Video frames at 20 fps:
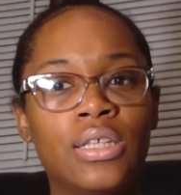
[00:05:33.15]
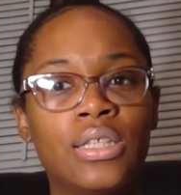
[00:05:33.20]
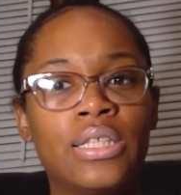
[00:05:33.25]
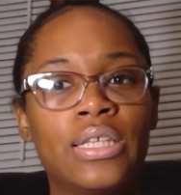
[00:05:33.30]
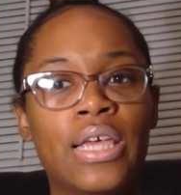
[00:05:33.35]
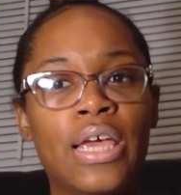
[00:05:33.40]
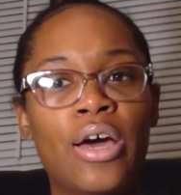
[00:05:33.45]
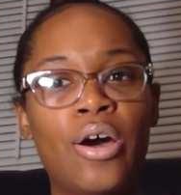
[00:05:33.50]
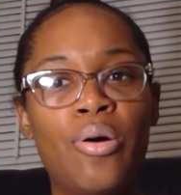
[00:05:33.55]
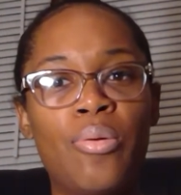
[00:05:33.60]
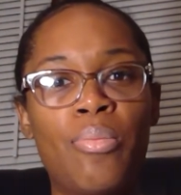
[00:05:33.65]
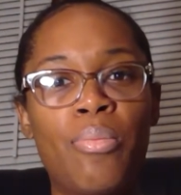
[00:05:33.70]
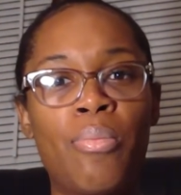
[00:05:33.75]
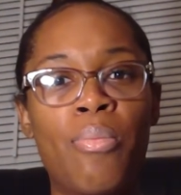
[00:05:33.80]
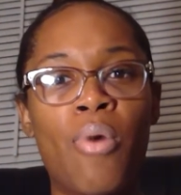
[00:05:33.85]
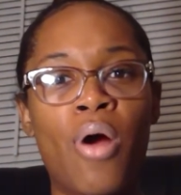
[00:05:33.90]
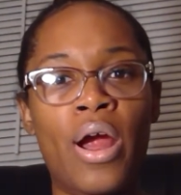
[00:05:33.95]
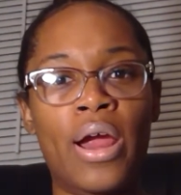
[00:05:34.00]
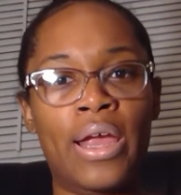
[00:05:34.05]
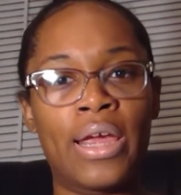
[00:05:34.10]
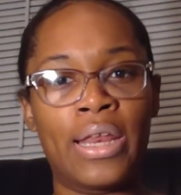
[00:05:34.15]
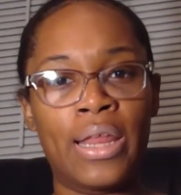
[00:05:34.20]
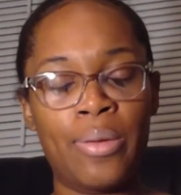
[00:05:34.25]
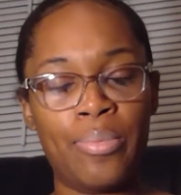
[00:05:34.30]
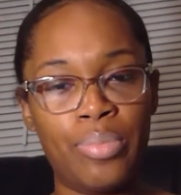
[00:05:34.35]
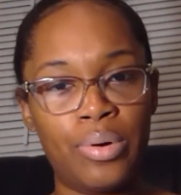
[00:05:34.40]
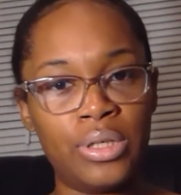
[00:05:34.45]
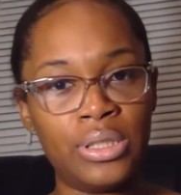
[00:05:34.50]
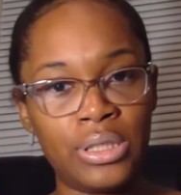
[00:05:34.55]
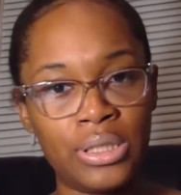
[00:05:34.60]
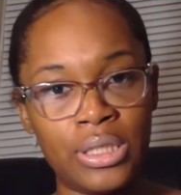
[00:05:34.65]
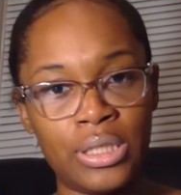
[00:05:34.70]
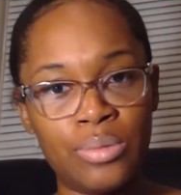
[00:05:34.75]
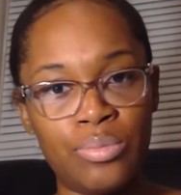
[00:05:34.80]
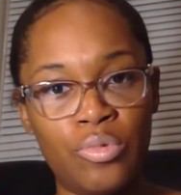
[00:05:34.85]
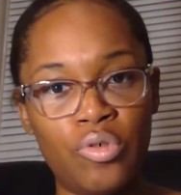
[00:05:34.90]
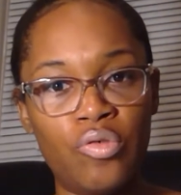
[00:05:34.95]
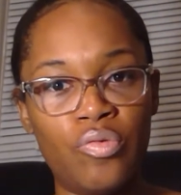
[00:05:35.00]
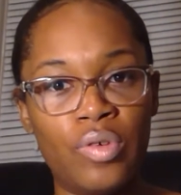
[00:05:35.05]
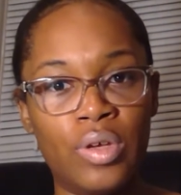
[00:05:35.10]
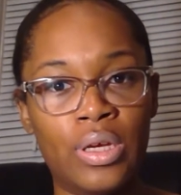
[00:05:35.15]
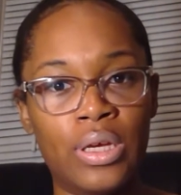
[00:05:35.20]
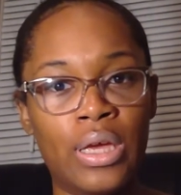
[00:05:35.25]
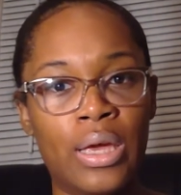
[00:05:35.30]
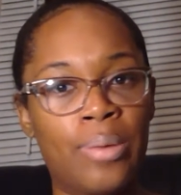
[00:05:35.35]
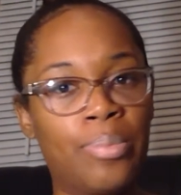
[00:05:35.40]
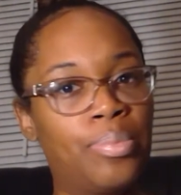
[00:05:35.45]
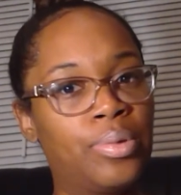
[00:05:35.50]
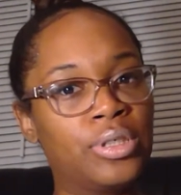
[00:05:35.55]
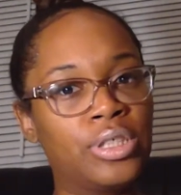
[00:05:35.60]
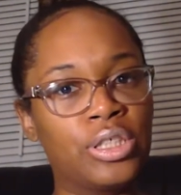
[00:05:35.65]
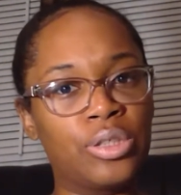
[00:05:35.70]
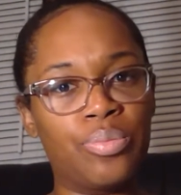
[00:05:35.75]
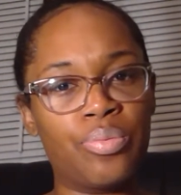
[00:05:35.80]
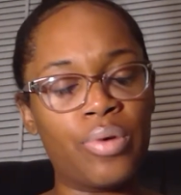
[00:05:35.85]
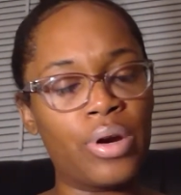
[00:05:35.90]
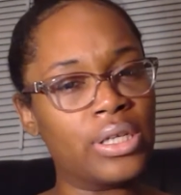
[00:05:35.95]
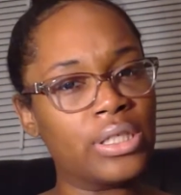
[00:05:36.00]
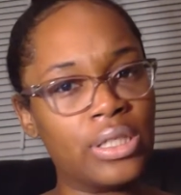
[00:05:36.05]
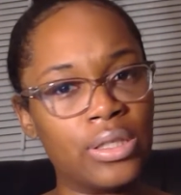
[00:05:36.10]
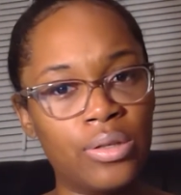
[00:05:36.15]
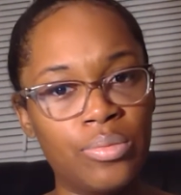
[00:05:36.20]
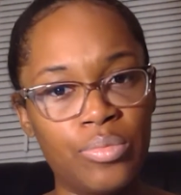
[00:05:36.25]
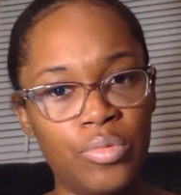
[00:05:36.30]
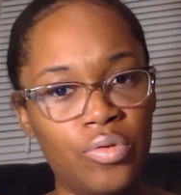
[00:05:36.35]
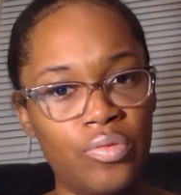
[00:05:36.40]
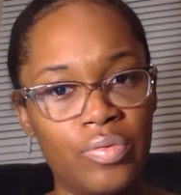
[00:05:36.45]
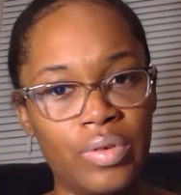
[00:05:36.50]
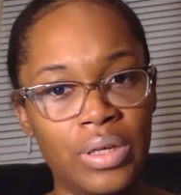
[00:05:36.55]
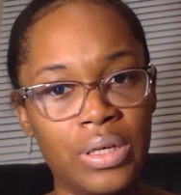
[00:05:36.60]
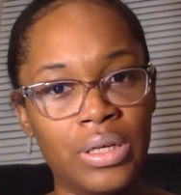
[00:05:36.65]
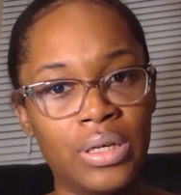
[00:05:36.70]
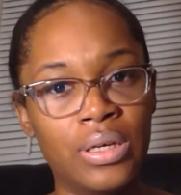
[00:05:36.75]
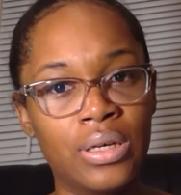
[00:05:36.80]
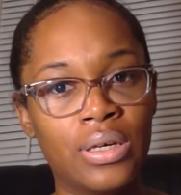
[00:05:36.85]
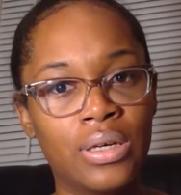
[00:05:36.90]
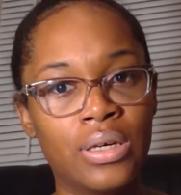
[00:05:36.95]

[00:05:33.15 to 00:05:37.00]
to help market and push this movie and push the press of the movie.